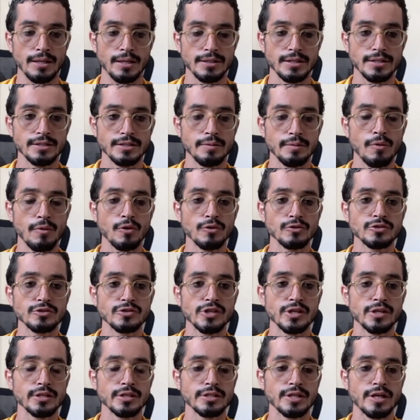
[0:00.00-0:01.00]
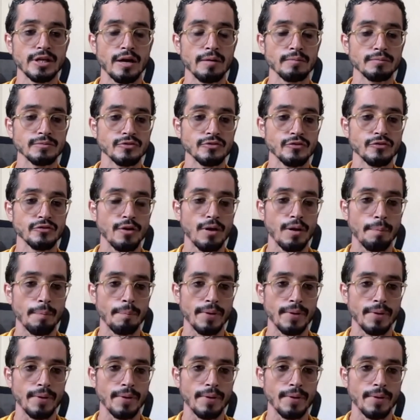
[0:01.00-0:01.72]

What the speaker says: This emotion comes from a